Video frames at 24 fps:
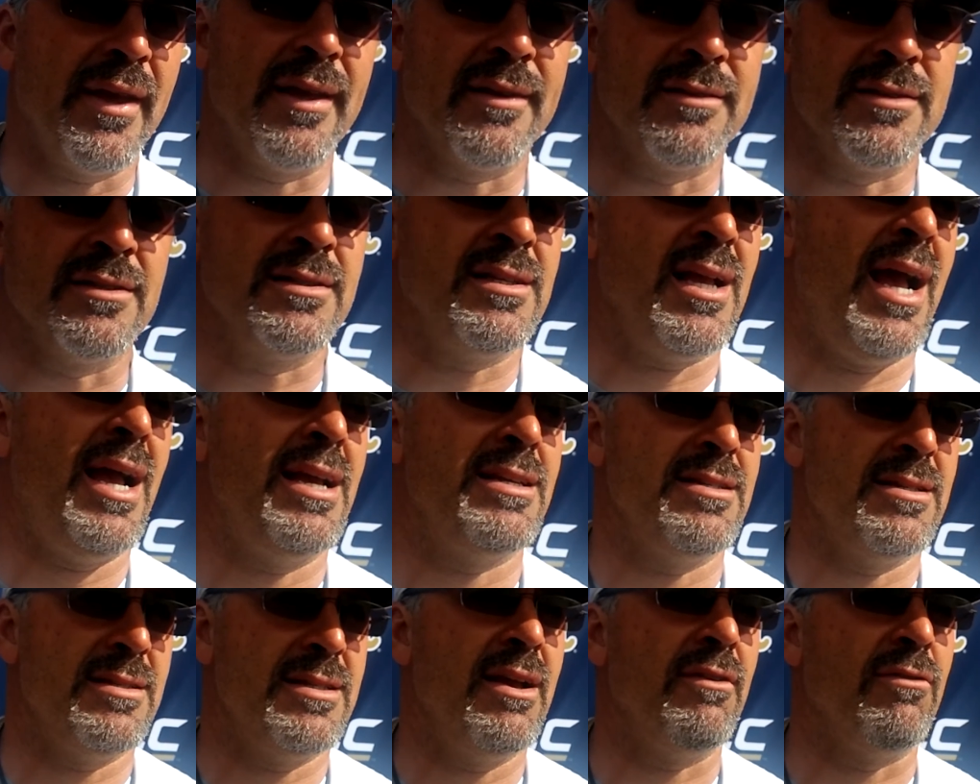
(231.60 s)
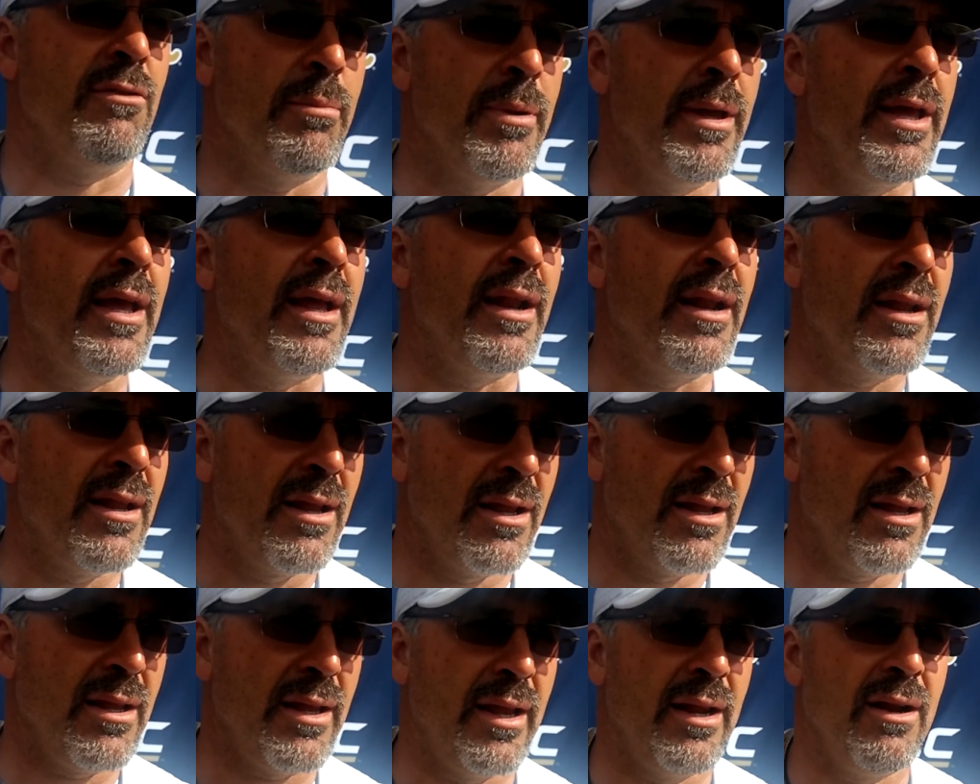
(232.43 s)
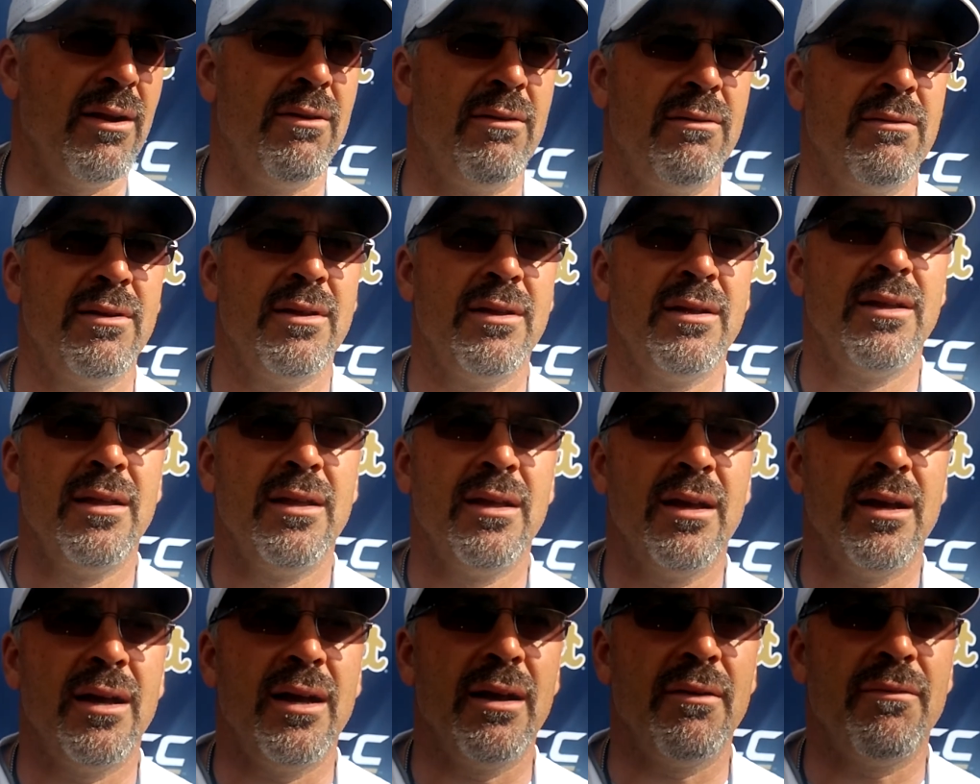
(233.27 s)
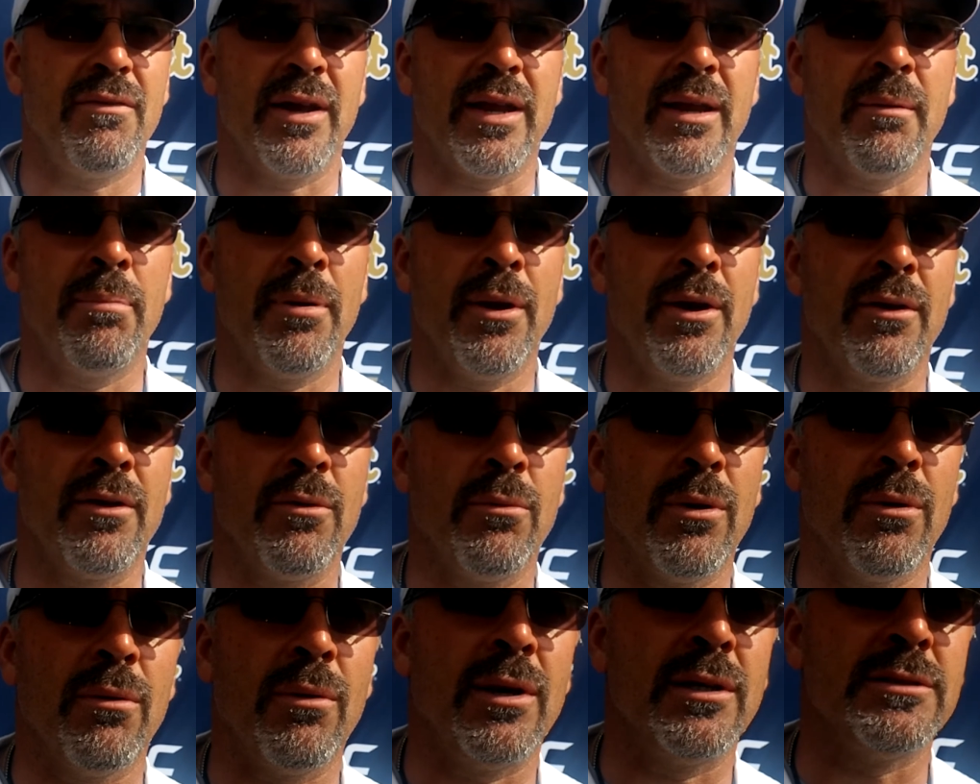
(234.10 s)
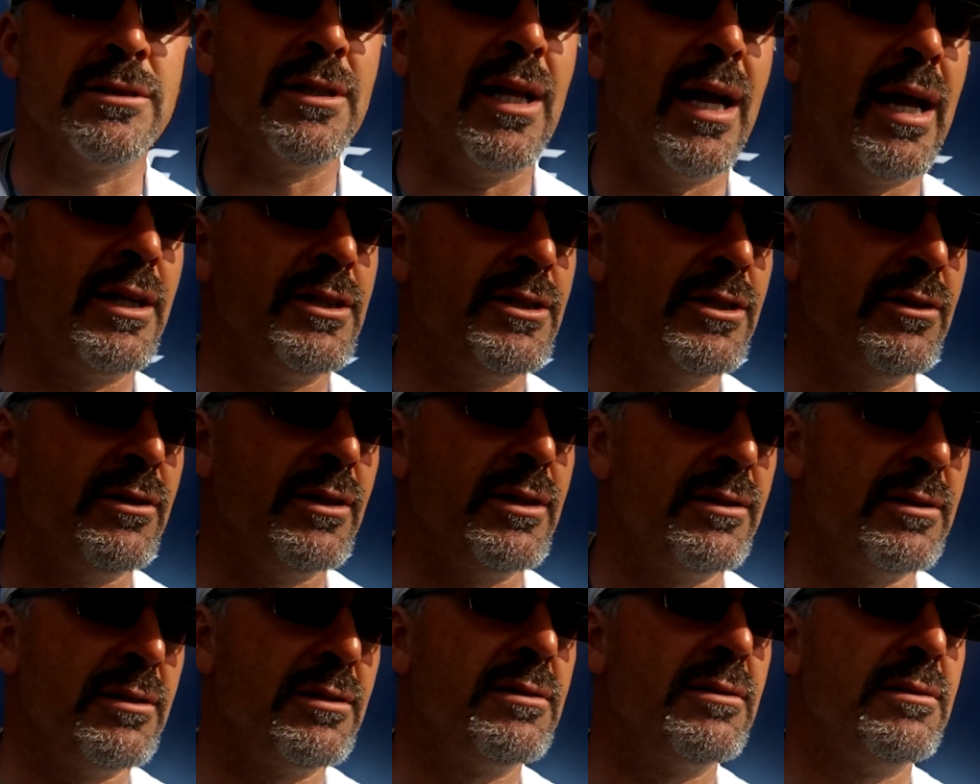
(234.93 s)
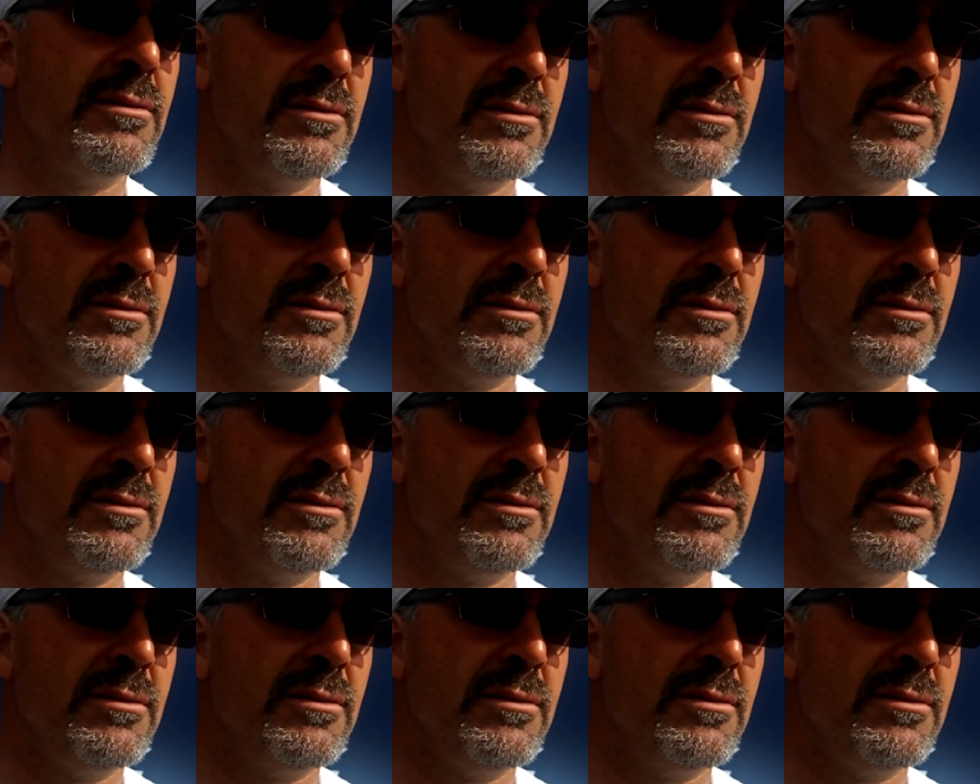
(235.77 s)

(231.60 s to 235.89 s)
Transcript: I think it's as high as it's ever been. If I compare it to where it was last year, it's